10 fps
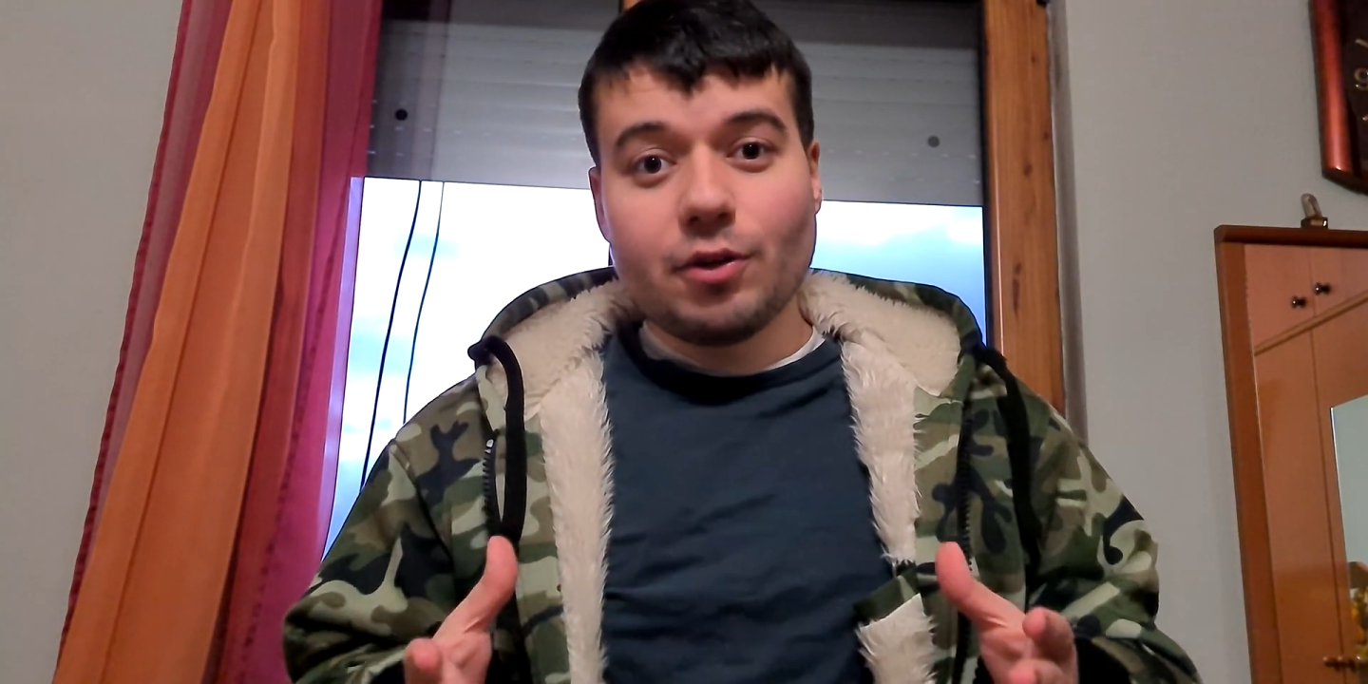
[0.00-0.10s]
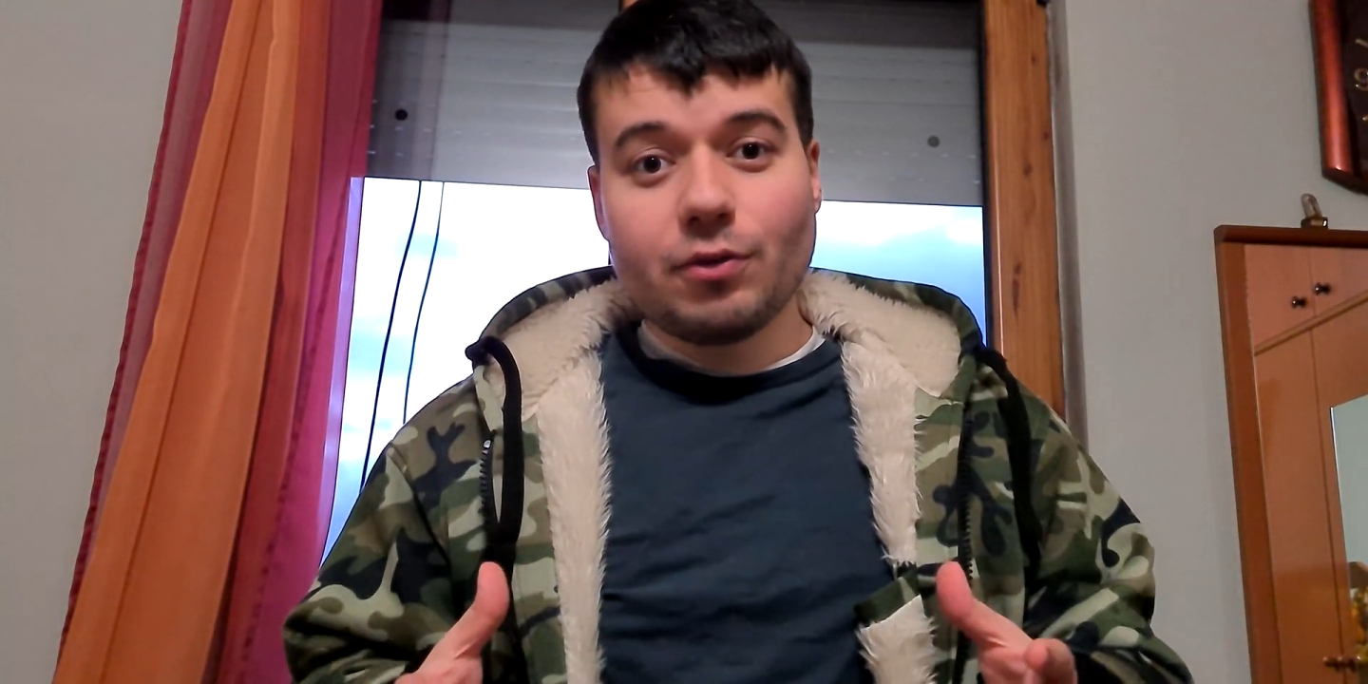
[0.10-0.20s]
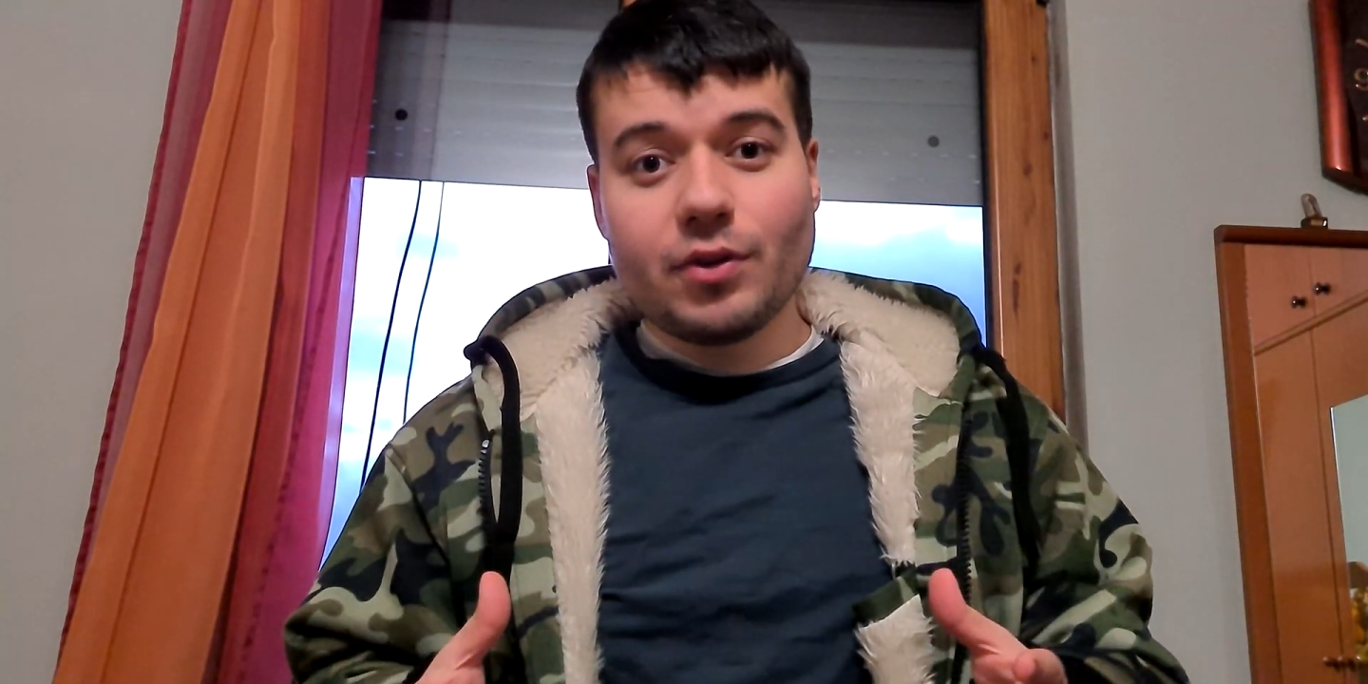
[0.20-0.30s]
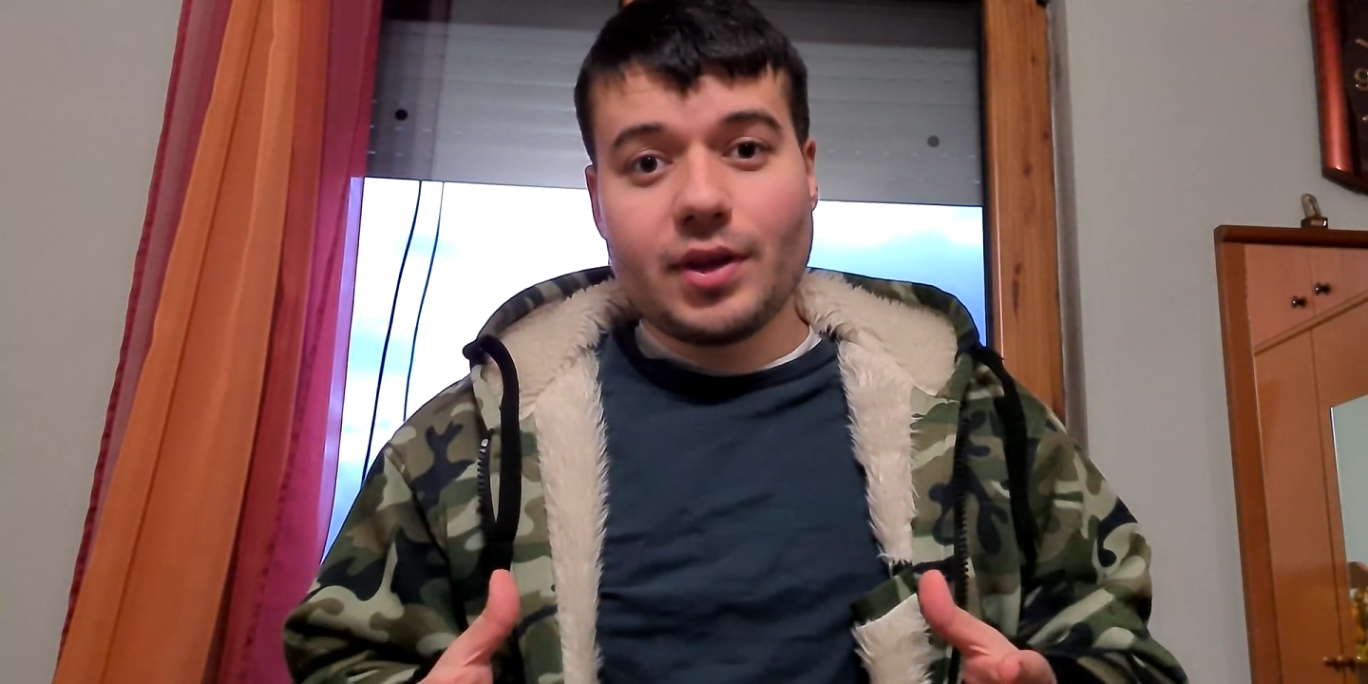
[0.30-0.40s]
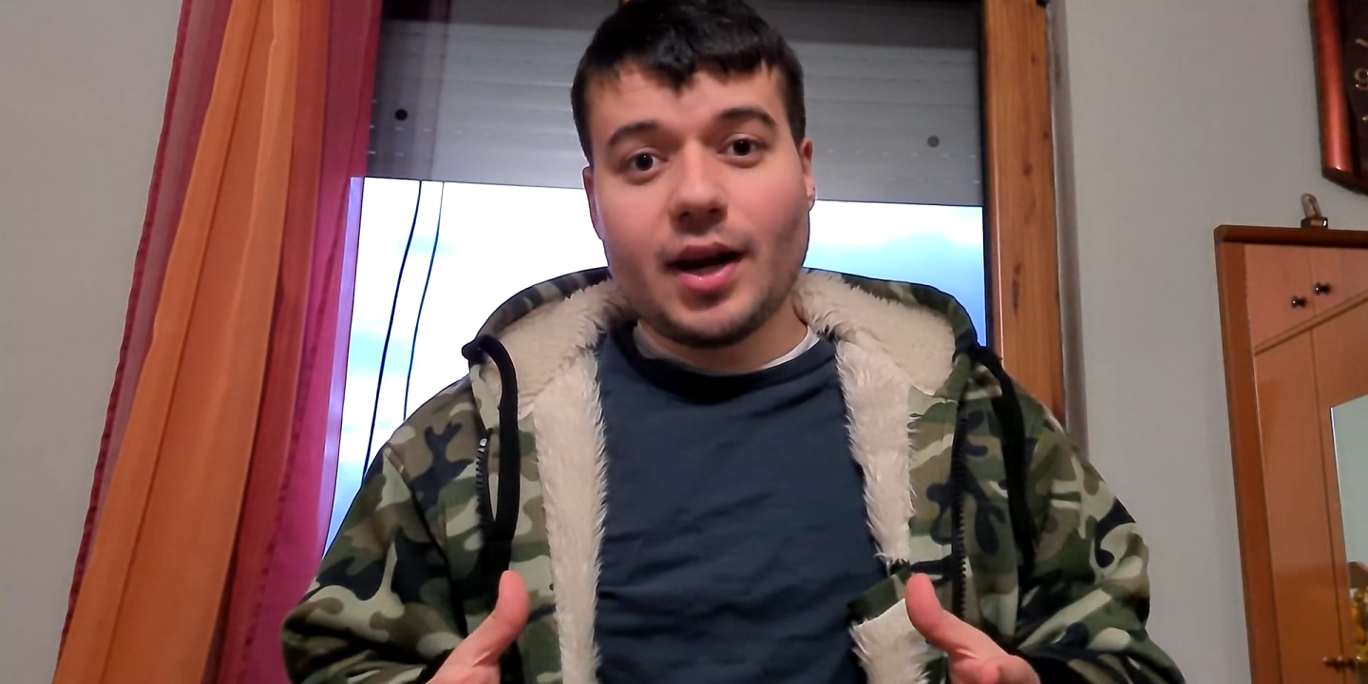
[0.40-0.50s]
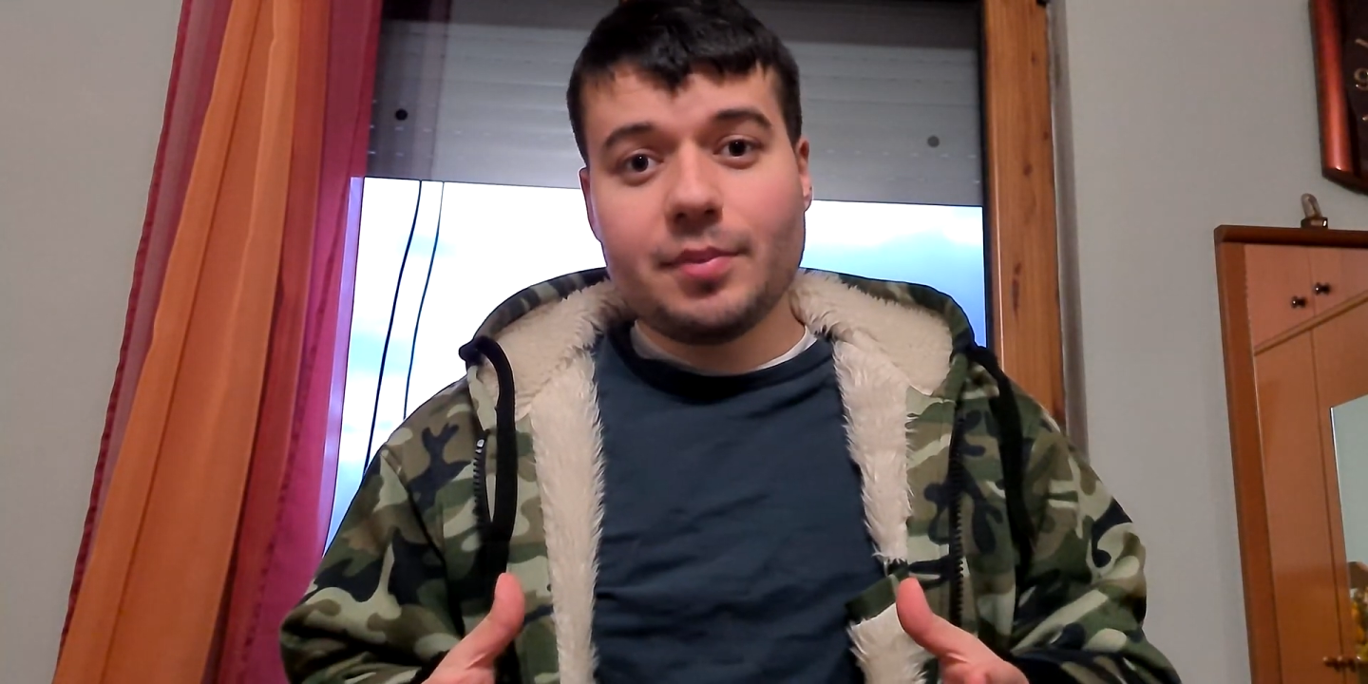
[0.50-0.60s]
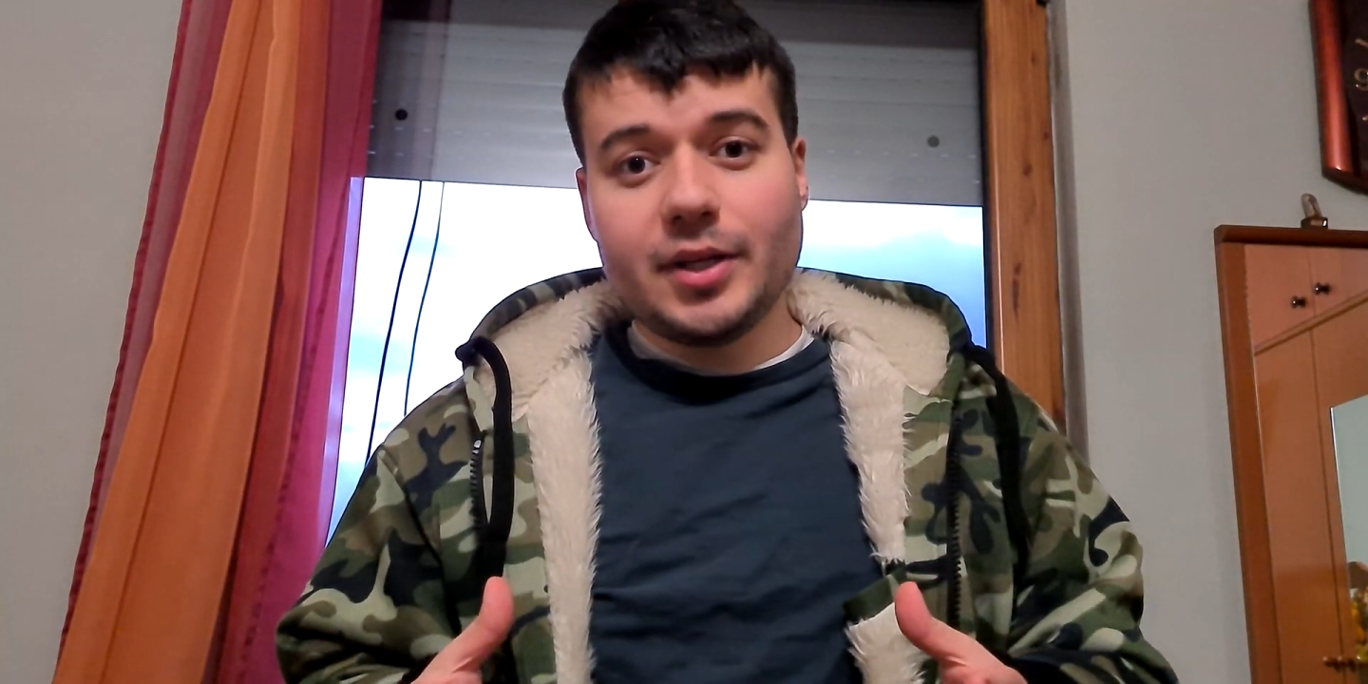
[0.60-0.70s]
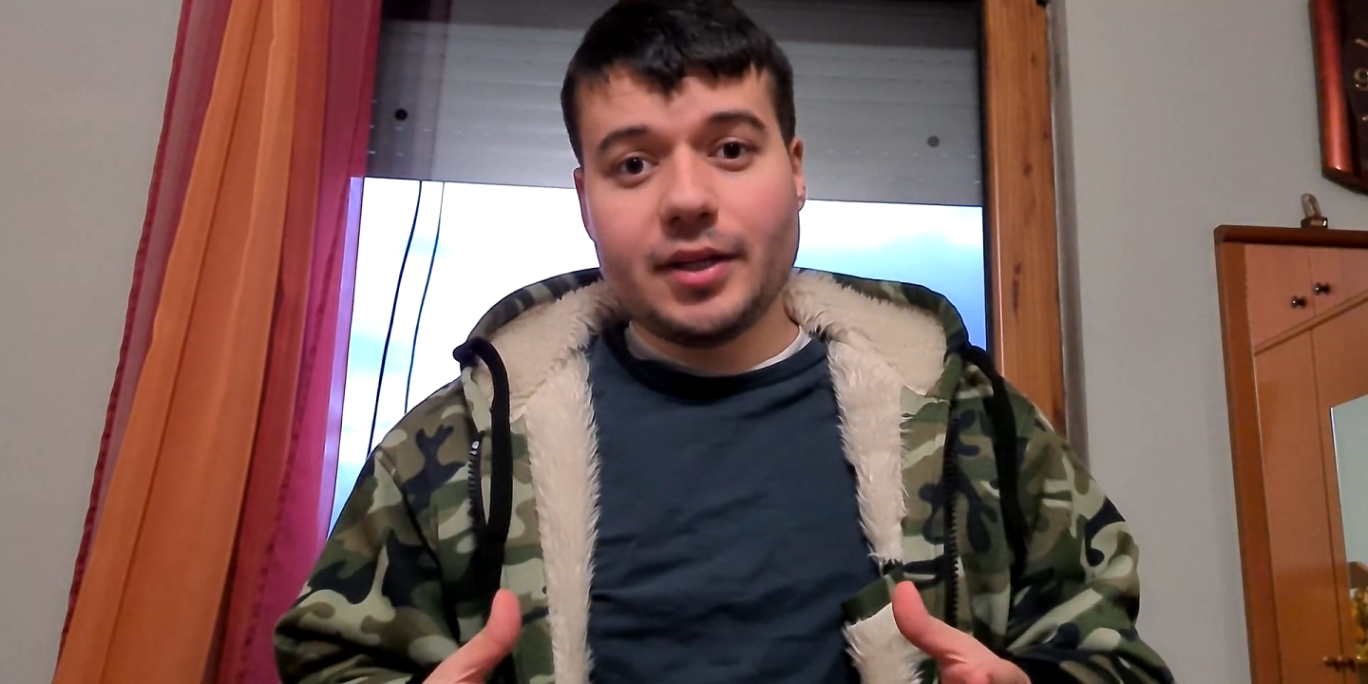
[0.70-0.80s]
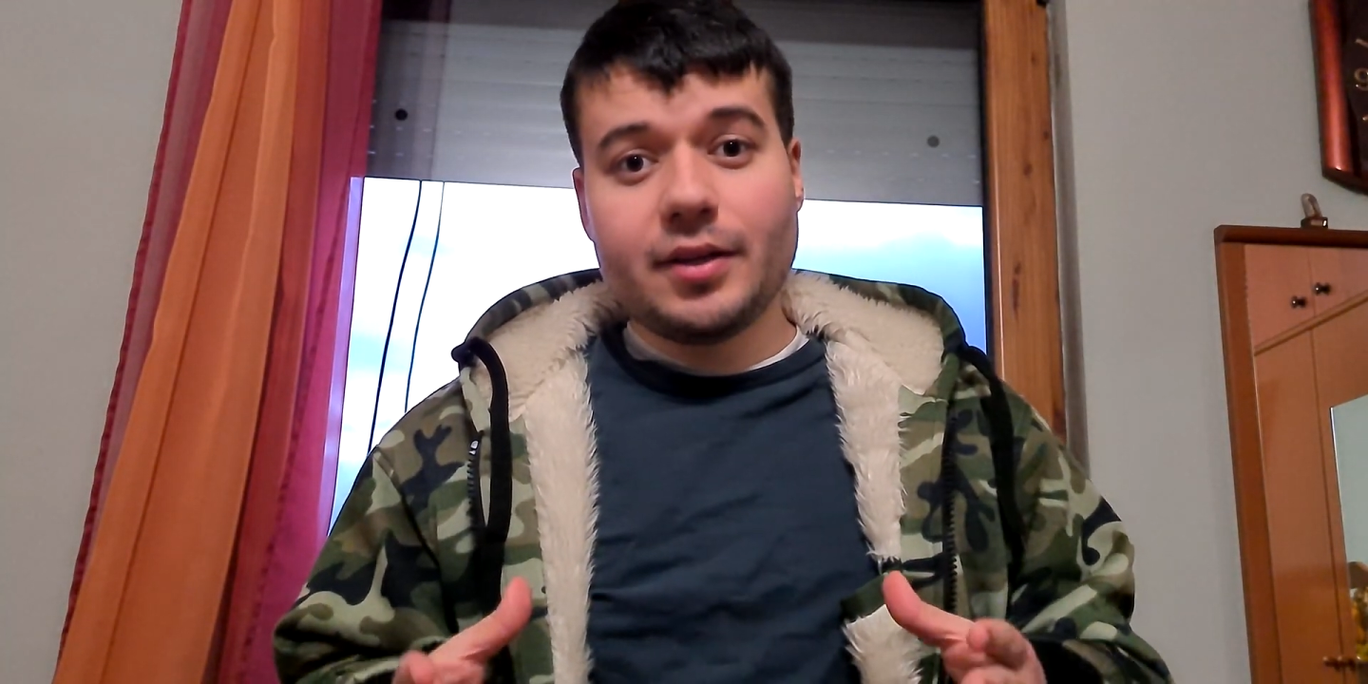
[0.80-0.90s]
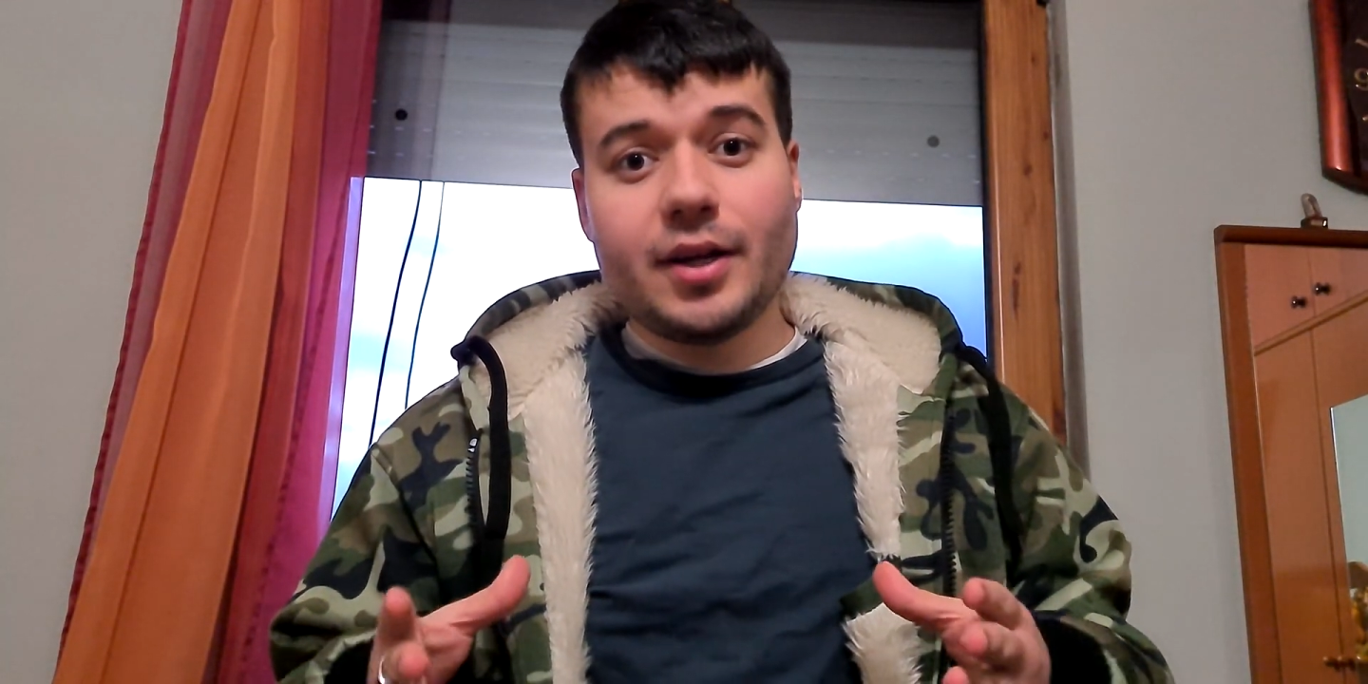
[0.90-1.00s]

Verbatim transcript: for the update.